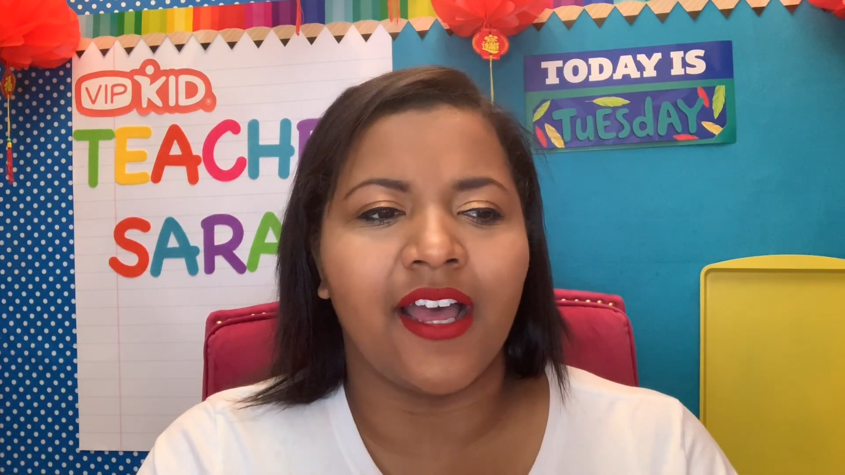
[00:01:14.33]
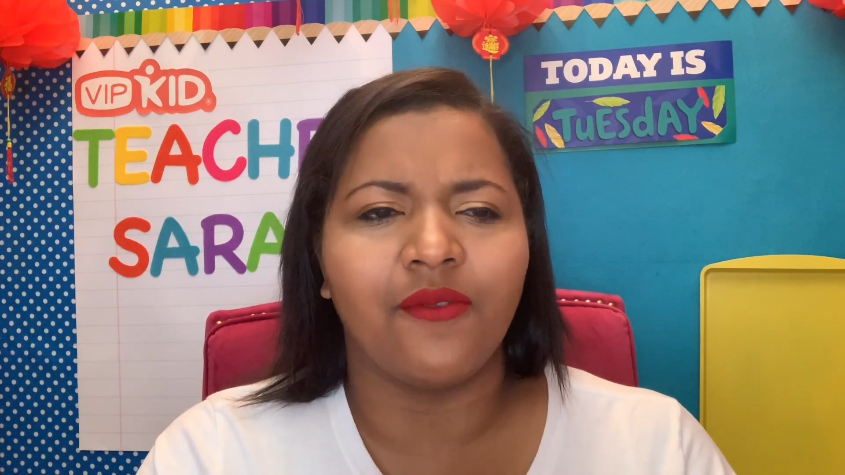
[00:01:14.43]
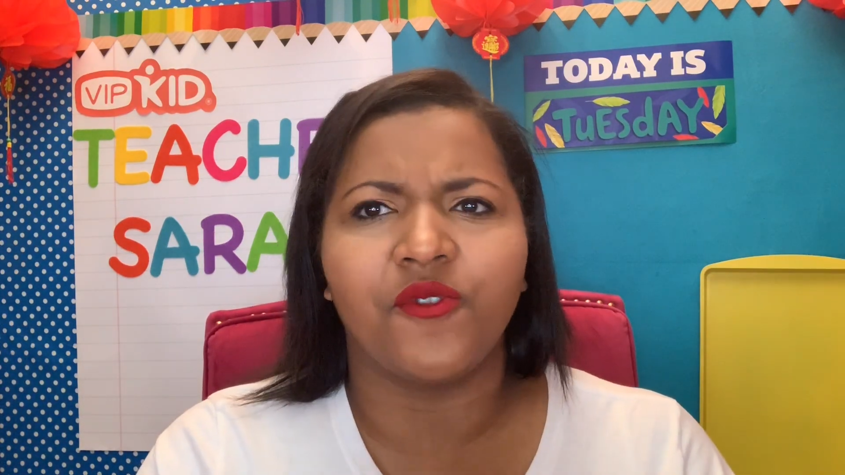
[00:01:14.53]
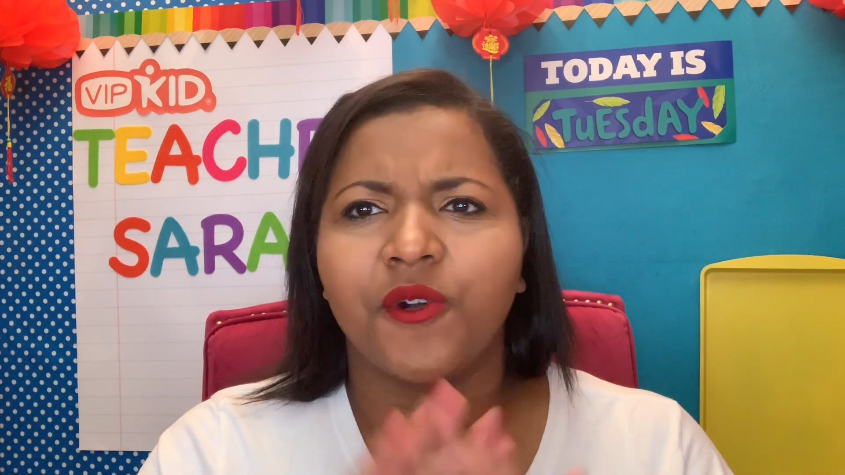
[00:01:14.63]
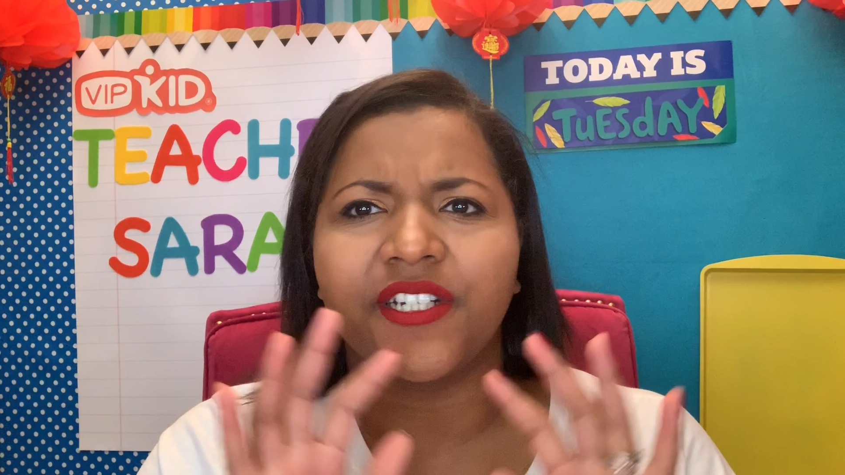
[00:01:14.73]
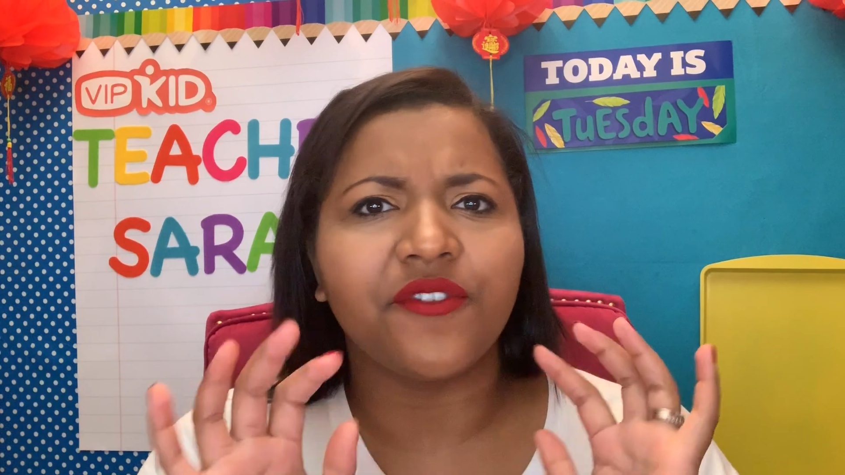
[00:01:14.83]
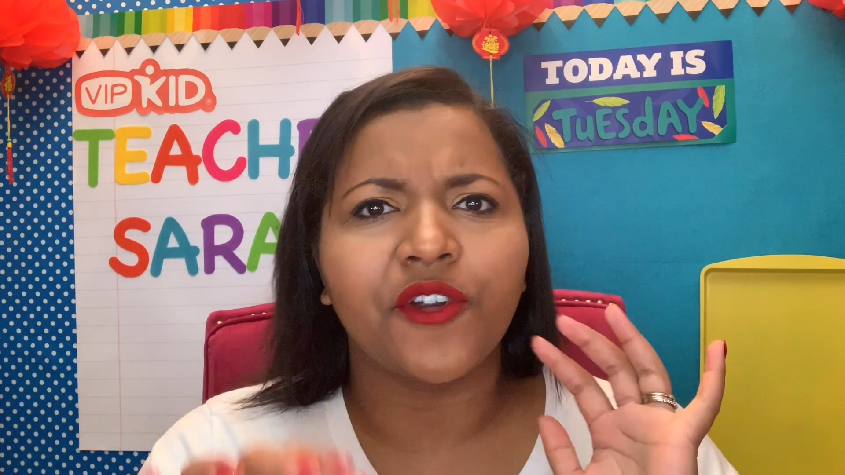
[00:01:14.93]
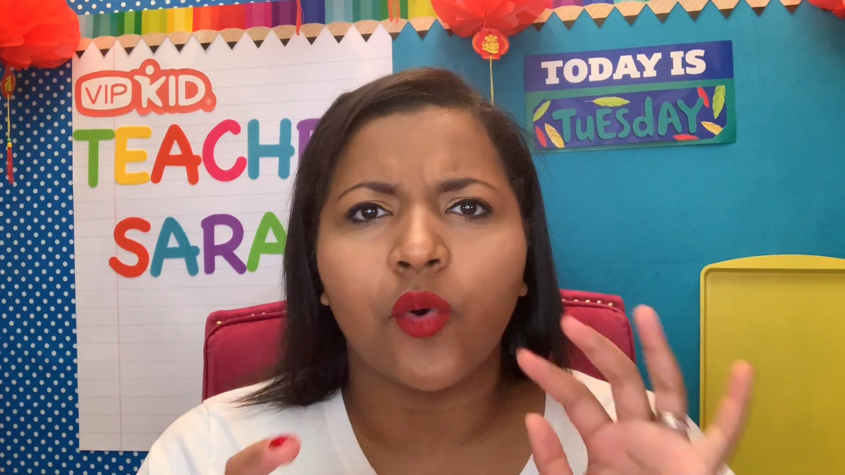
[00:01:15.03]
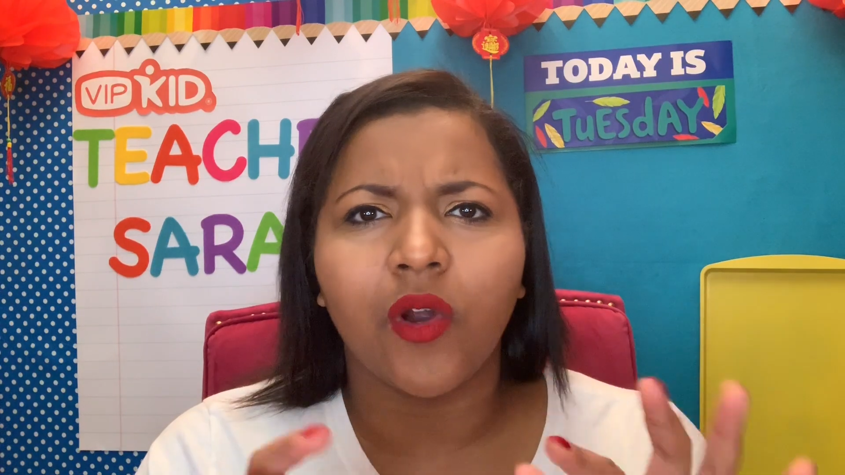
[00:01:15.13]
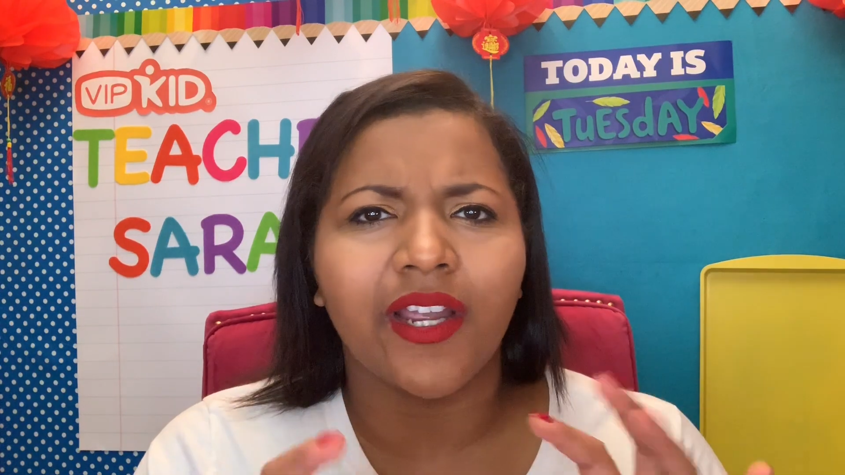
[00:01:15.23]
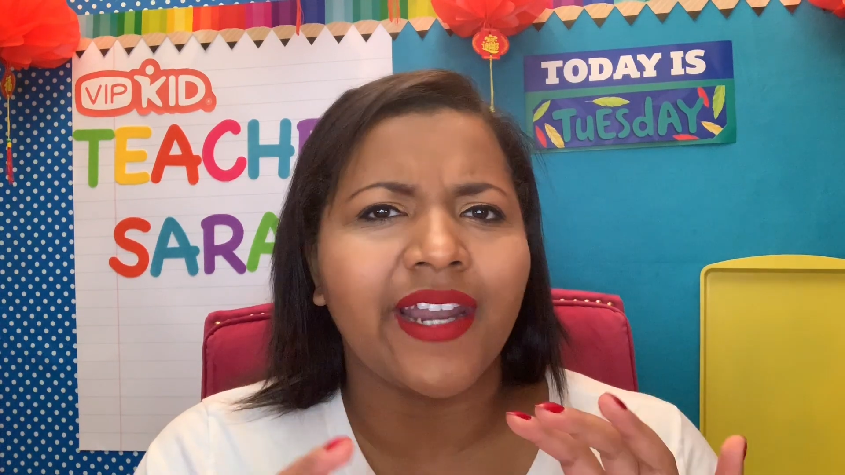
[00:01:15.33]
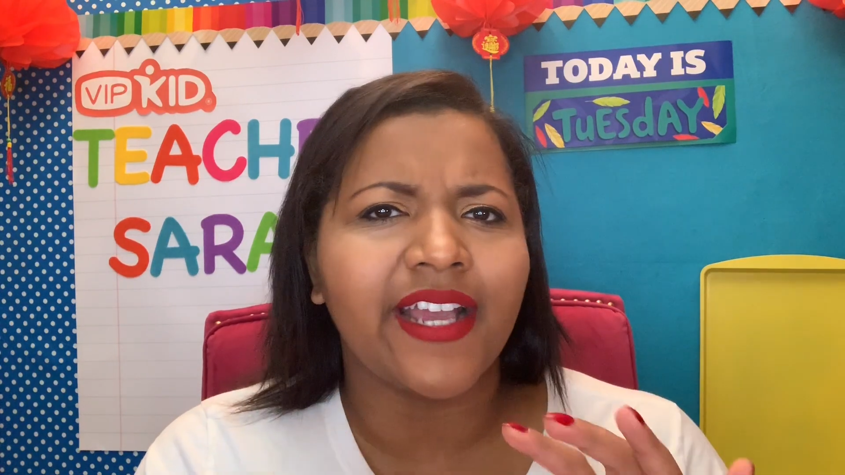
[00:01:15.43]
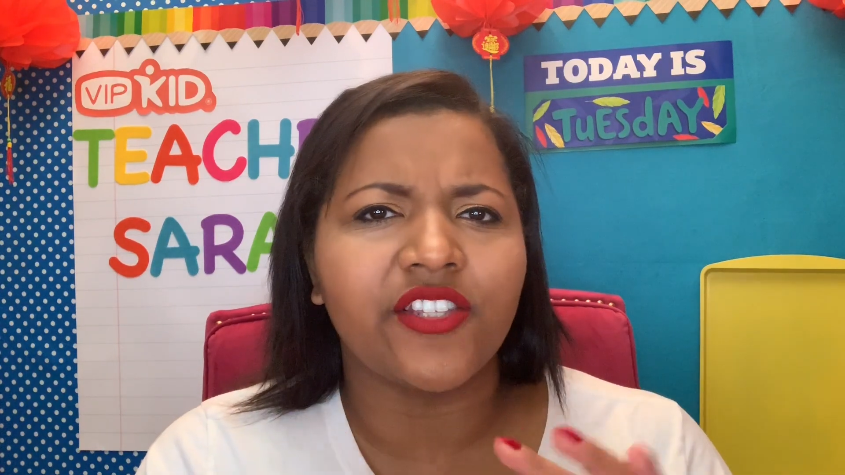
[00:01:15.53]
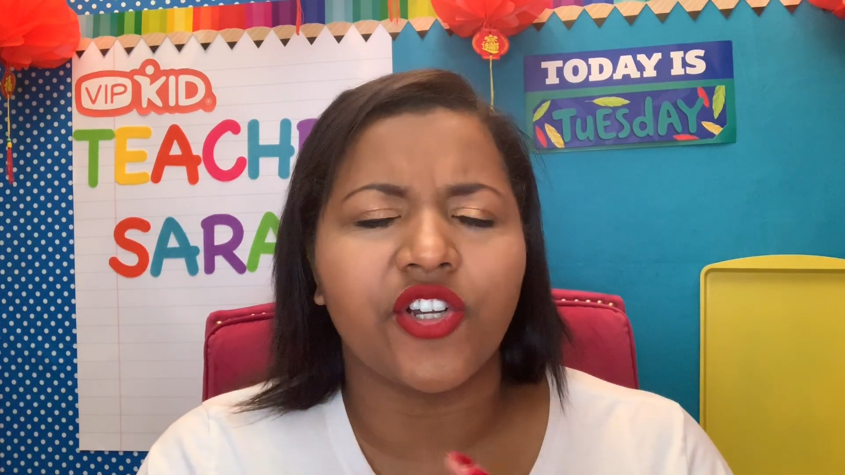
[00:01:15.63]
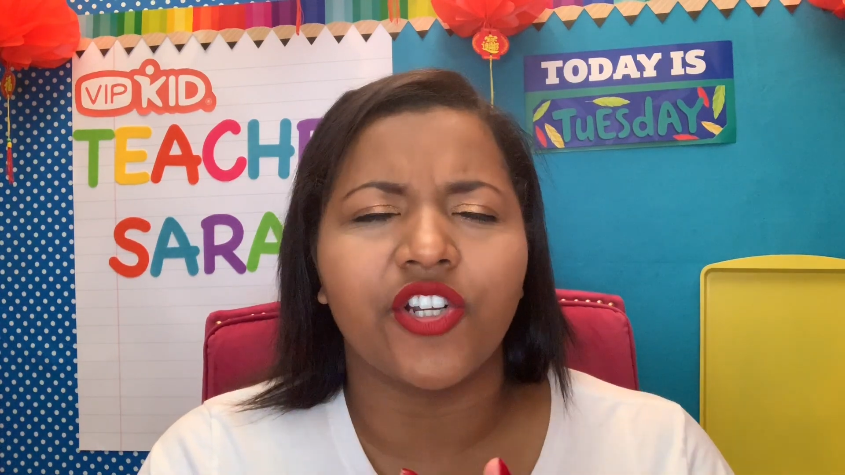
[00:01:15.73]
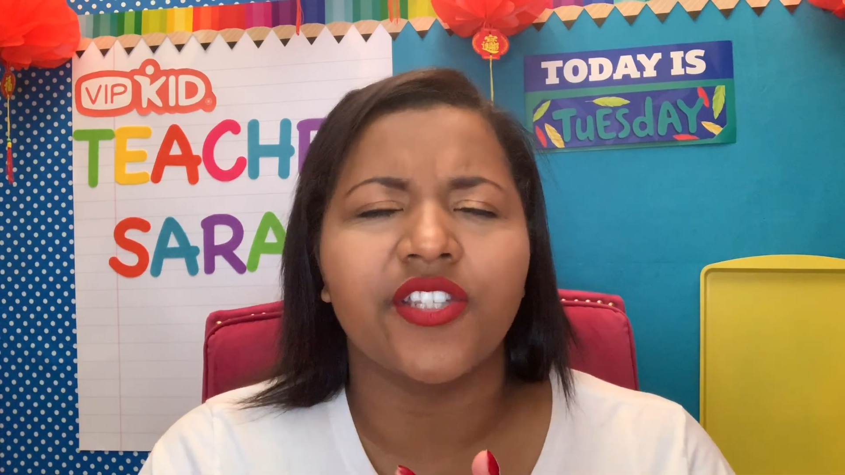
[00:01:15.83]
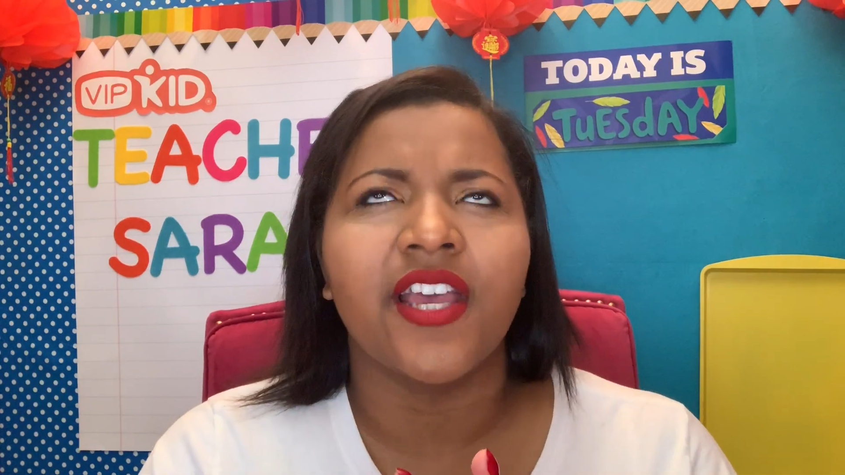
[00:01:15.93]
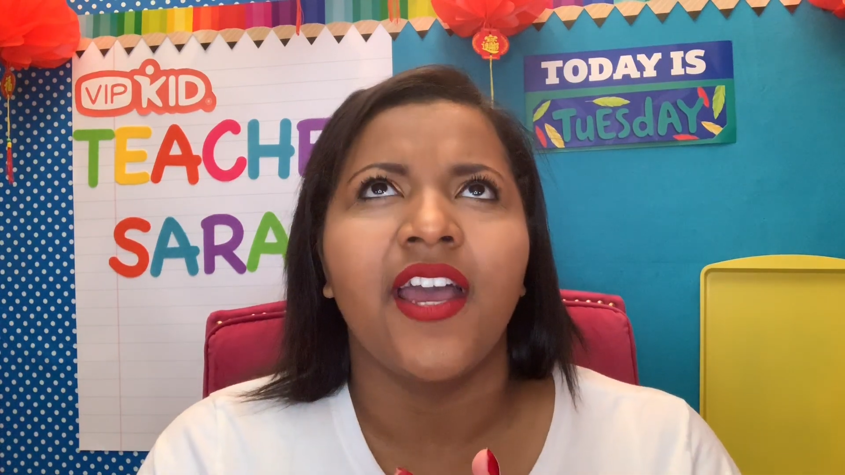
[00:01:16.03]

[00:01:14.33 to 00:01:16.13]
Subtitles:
for different organizers.